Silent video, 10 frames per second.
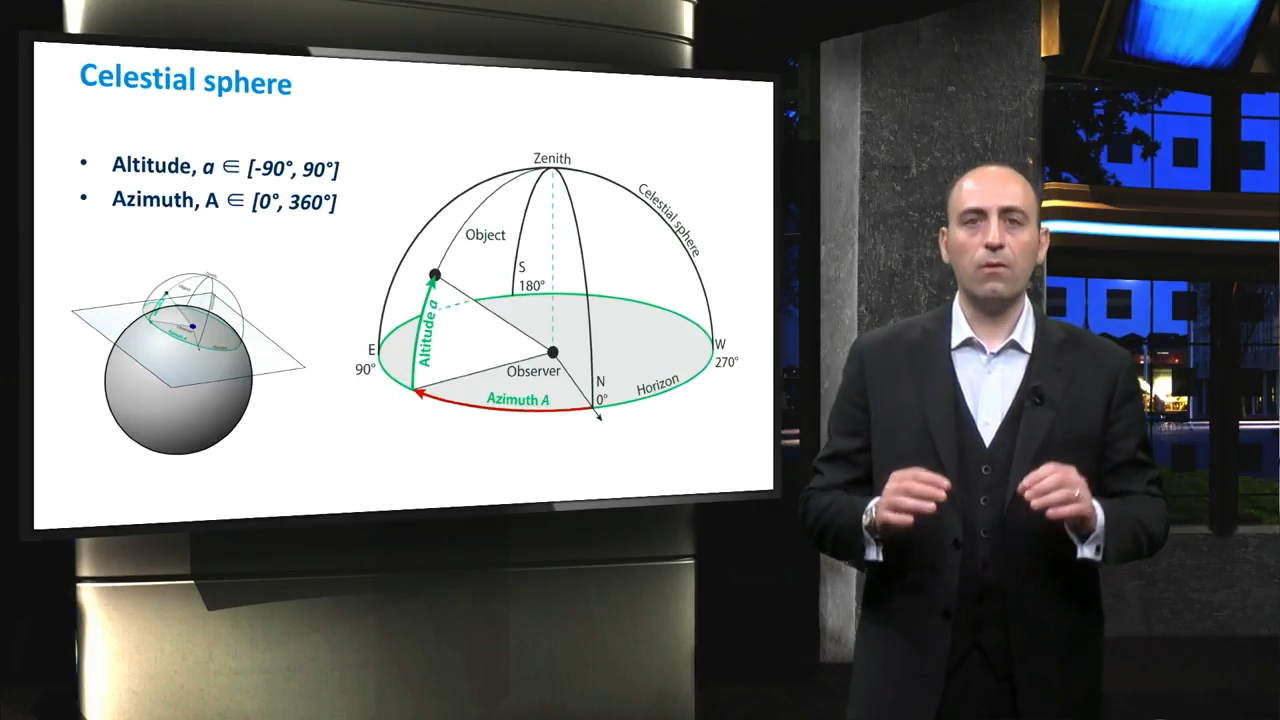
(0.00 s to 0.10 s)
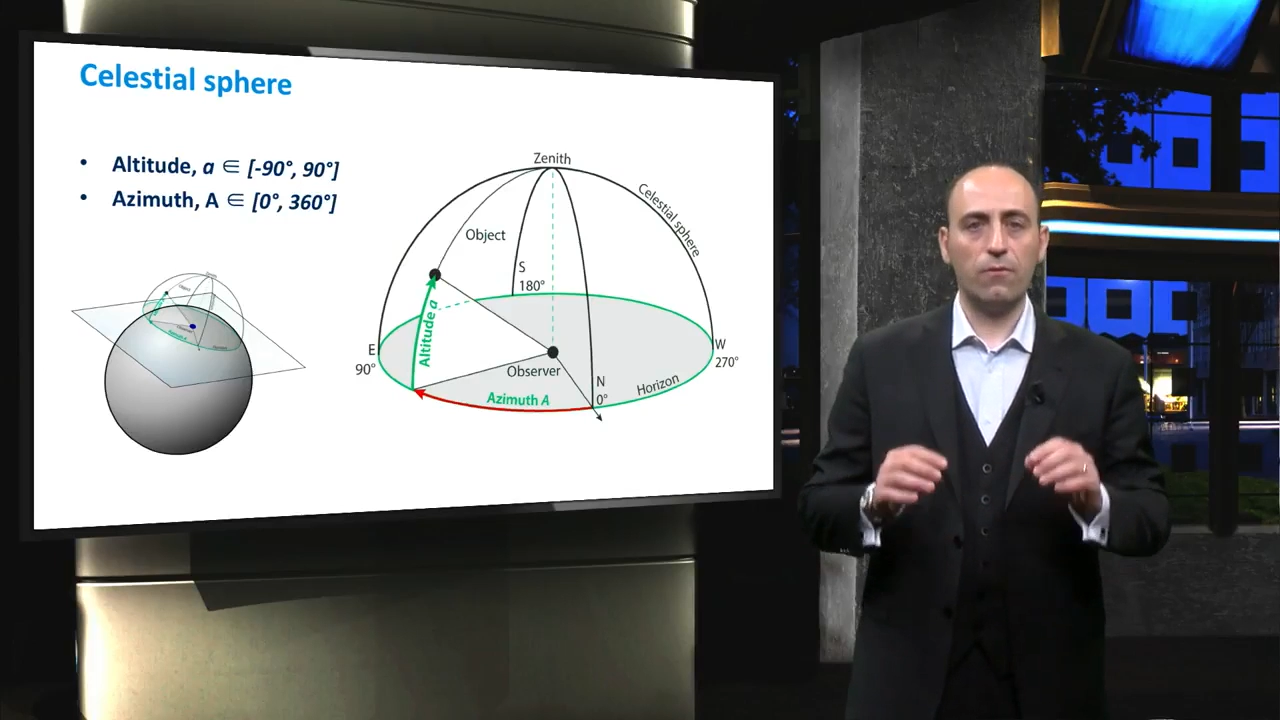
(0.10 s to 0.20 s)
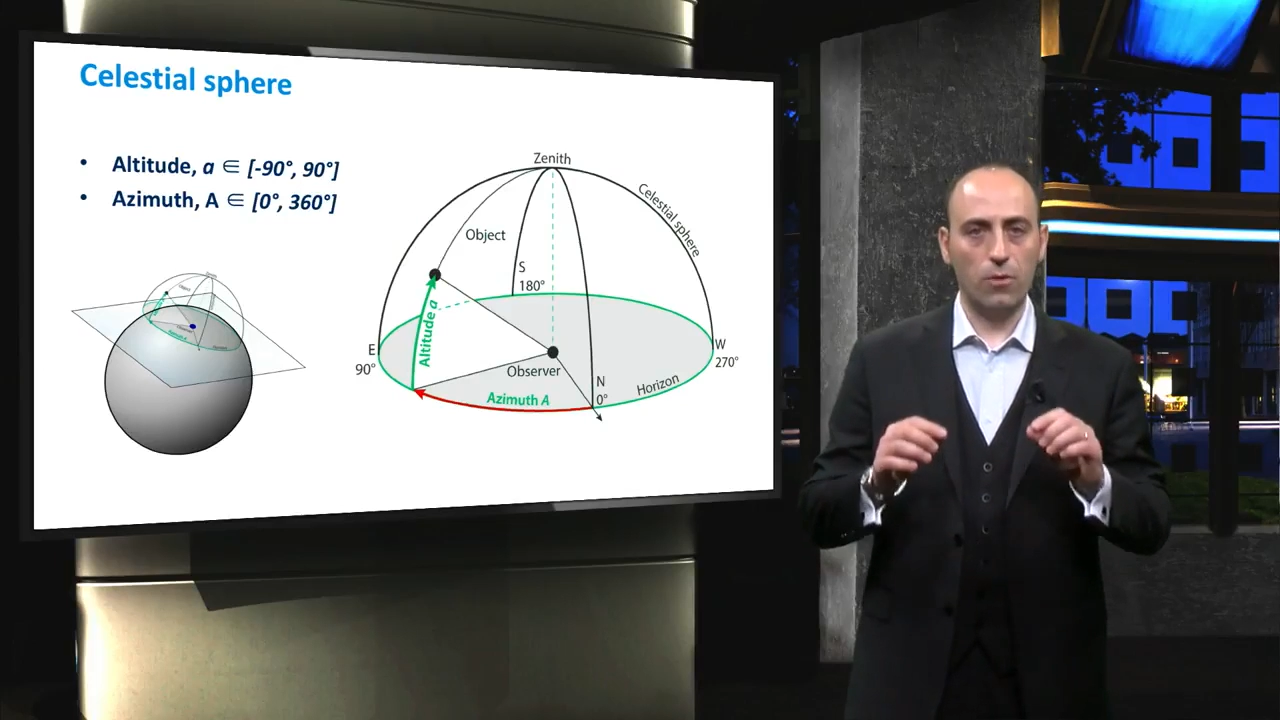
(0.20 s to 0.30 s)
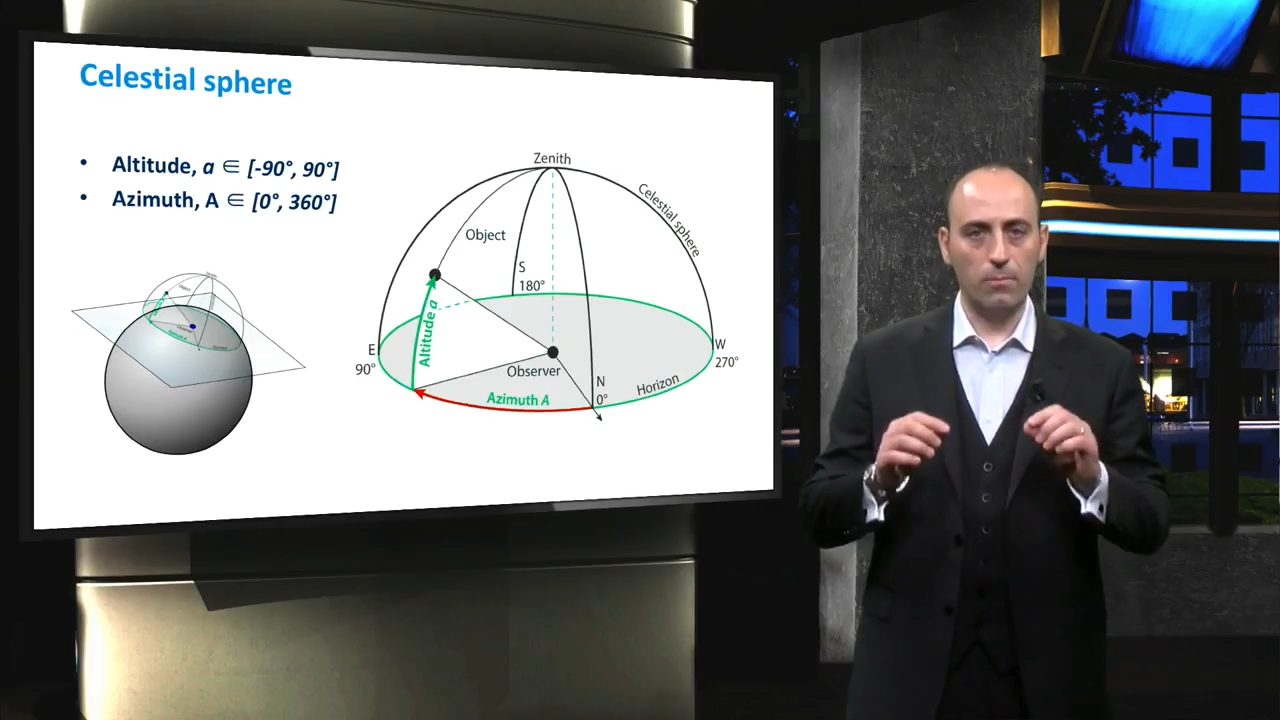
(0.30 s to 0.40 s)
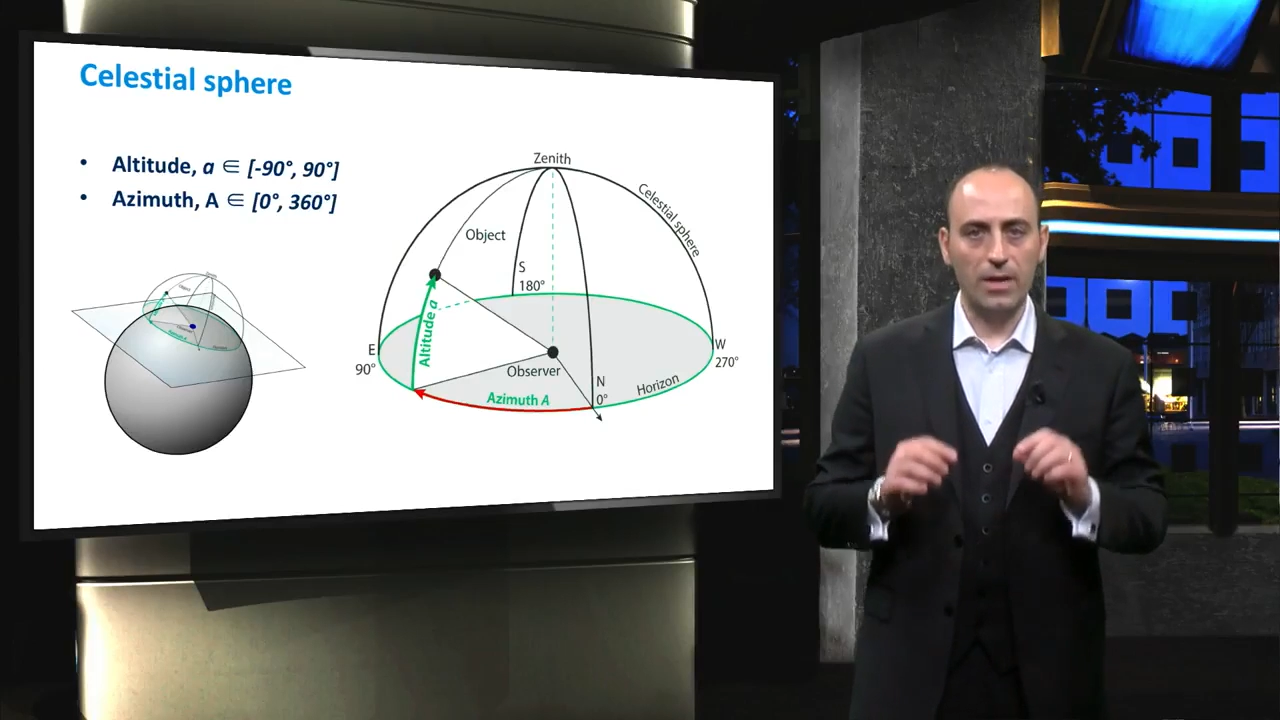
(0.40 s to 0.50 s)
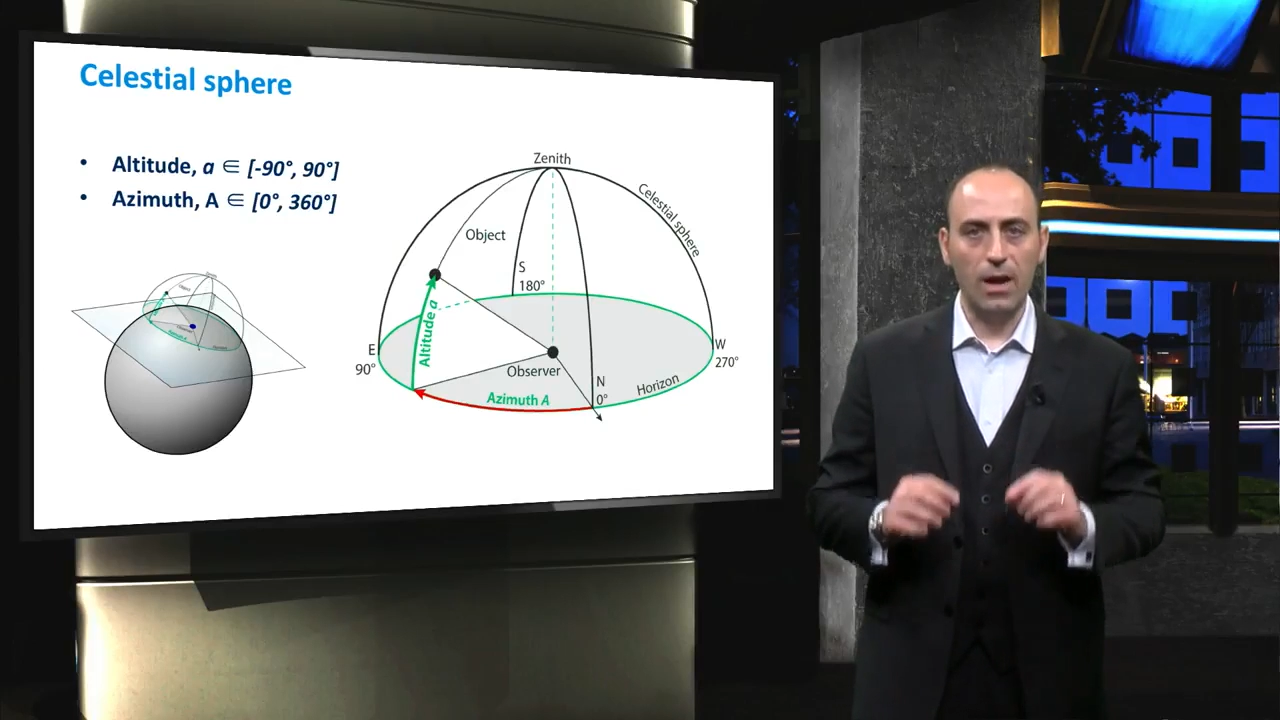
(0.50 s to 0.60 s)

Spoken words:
from